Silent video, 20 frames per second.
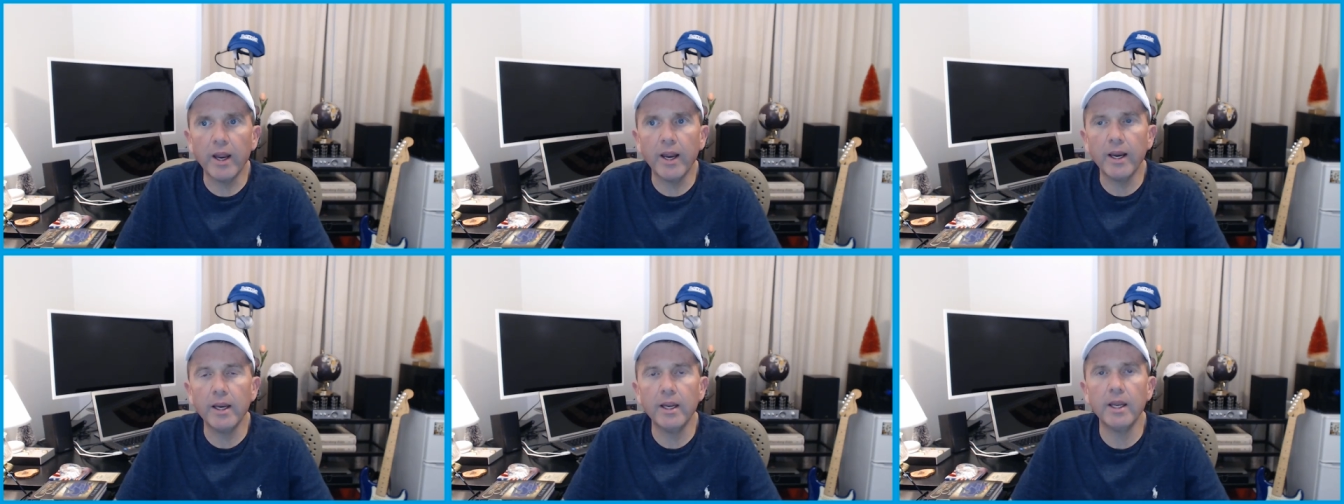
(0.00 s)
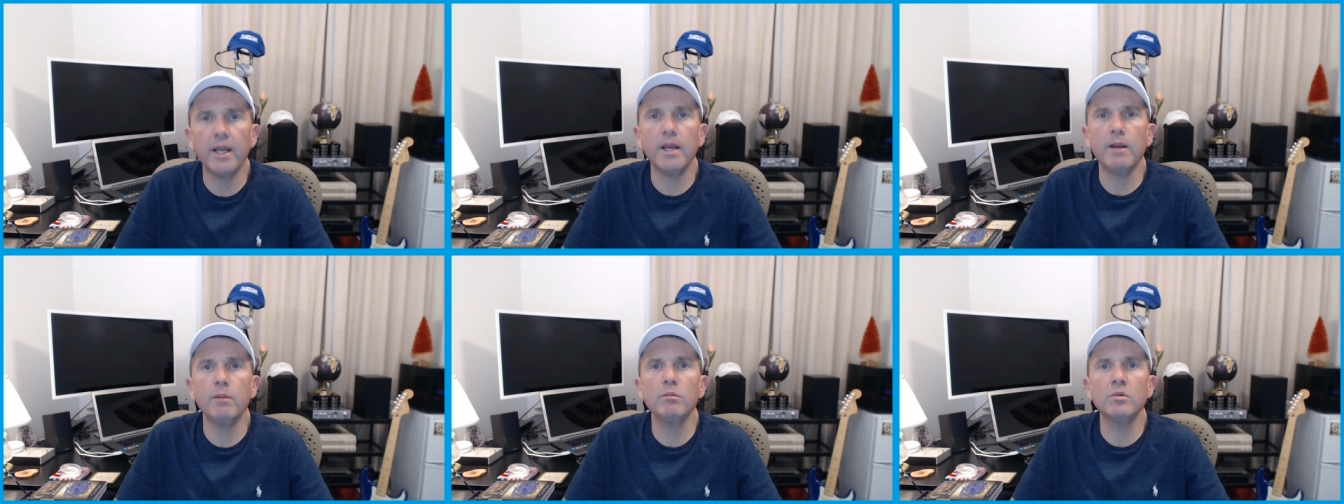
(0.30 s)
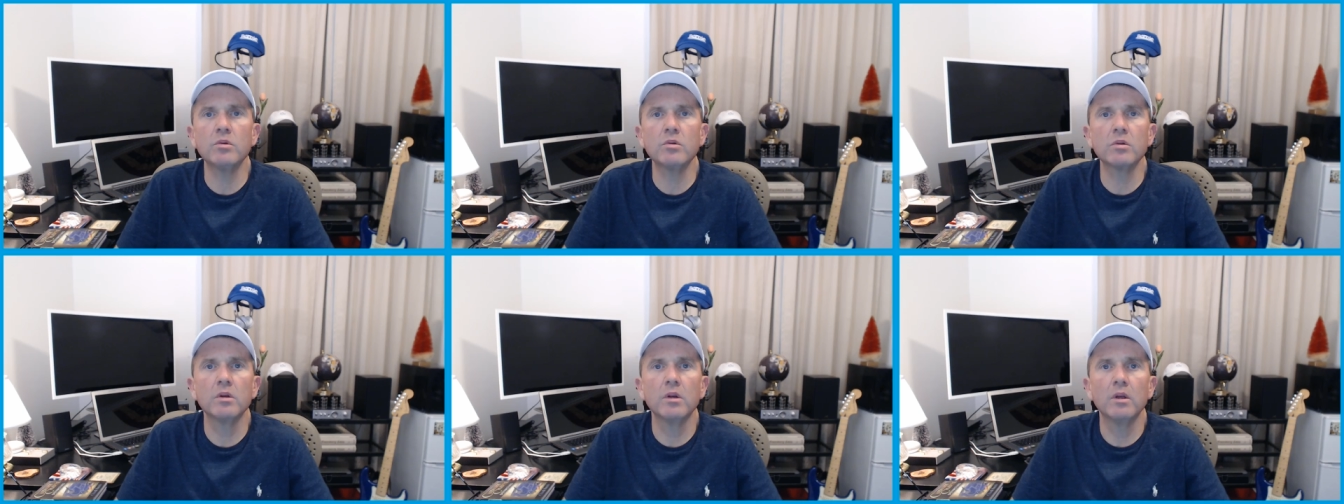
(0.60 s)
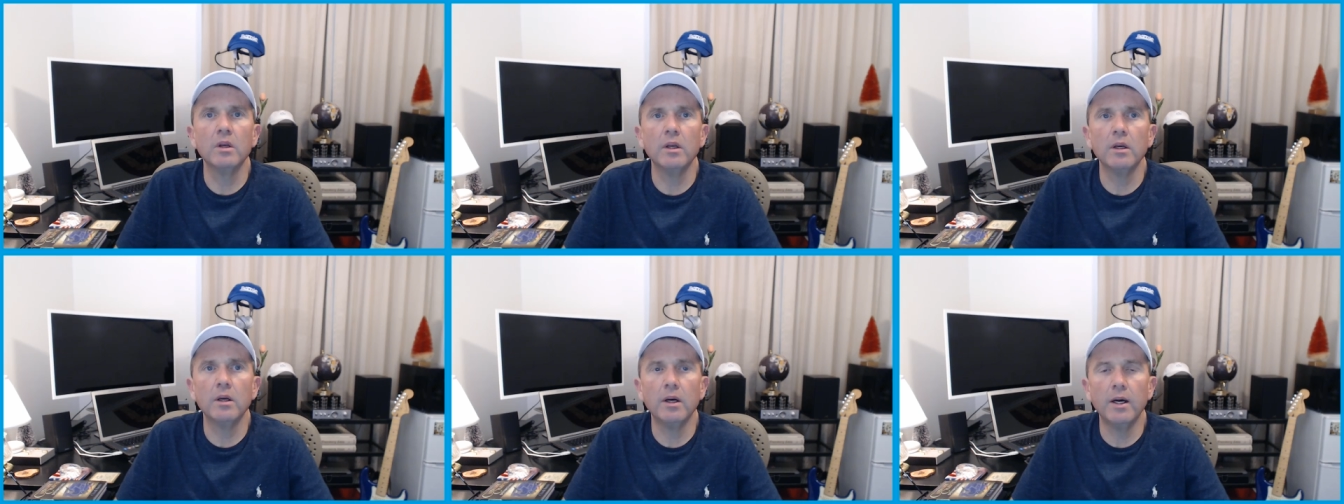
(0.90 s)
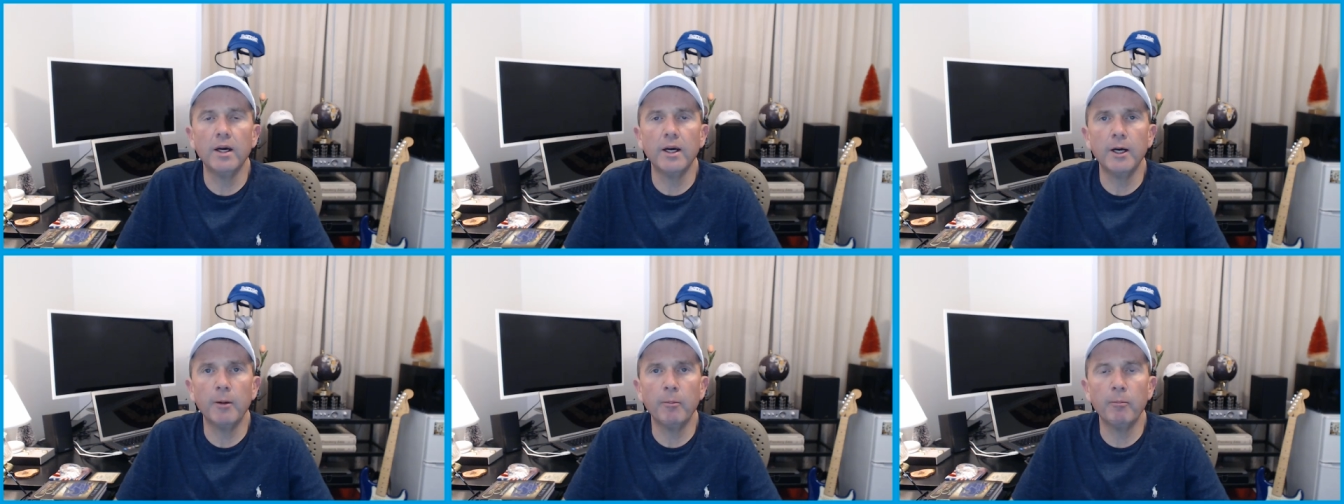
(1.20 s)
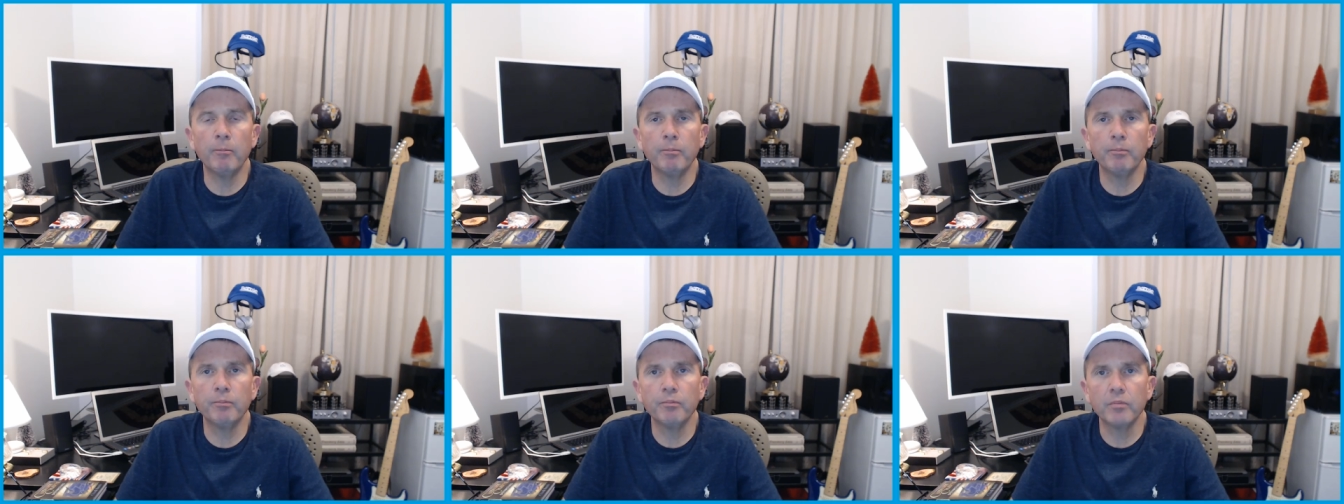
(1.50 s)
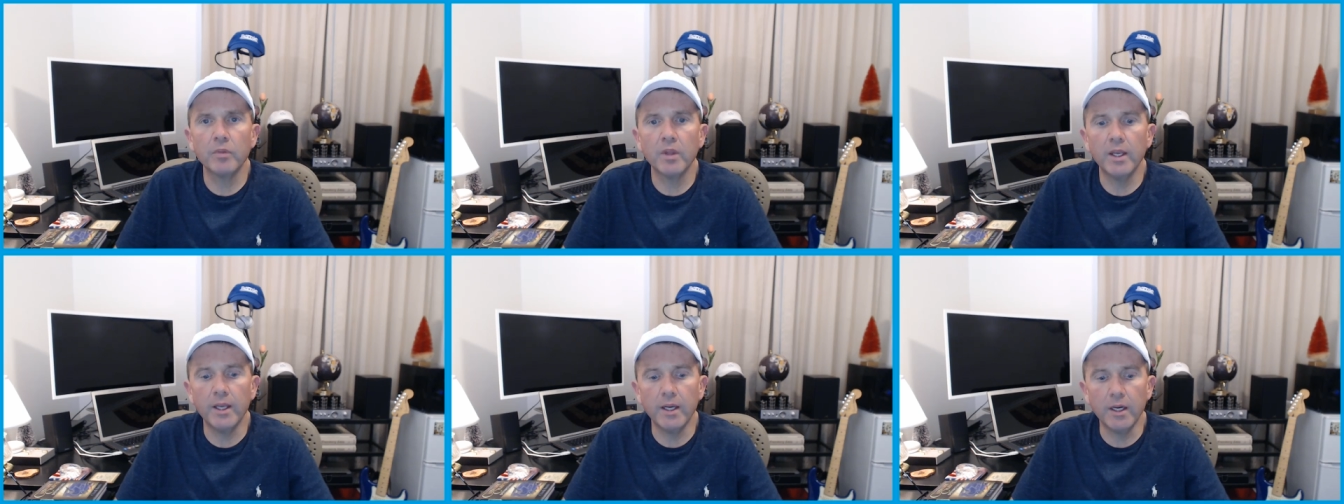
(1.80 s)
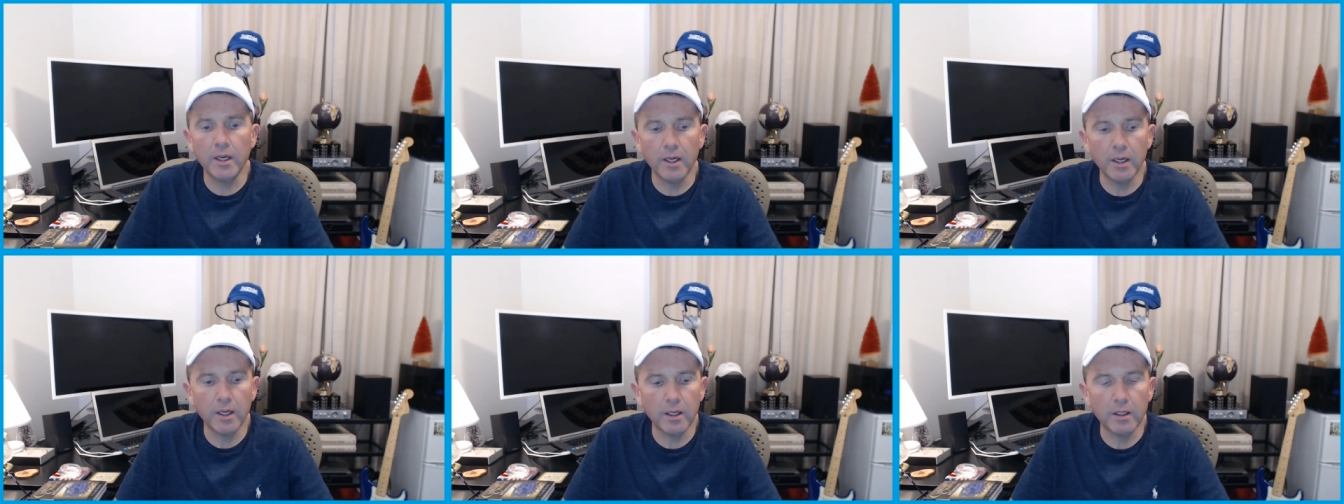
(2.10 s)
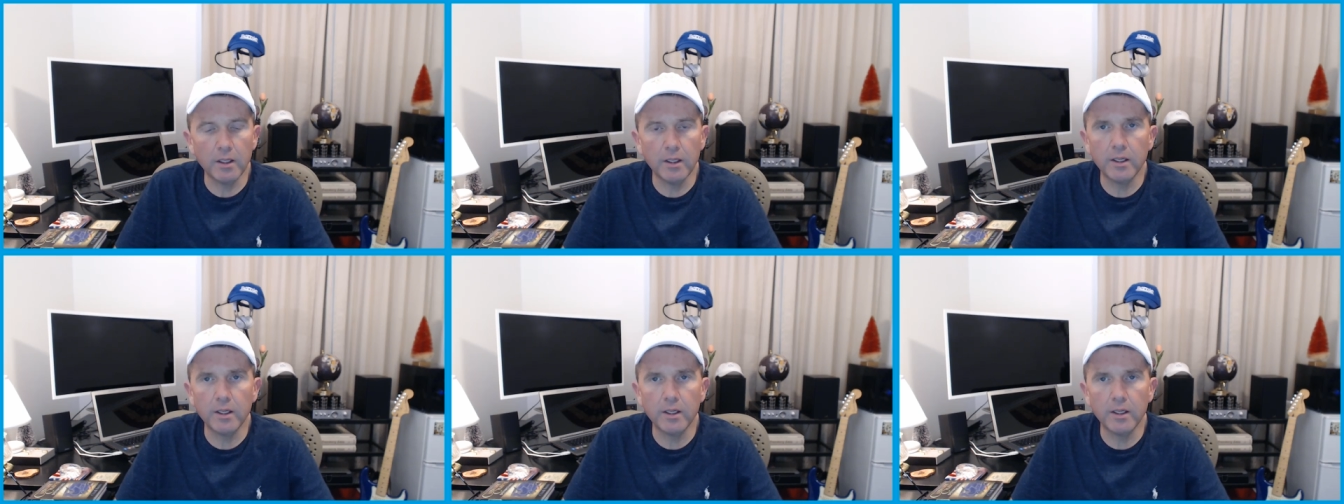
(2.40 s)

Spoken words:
games in a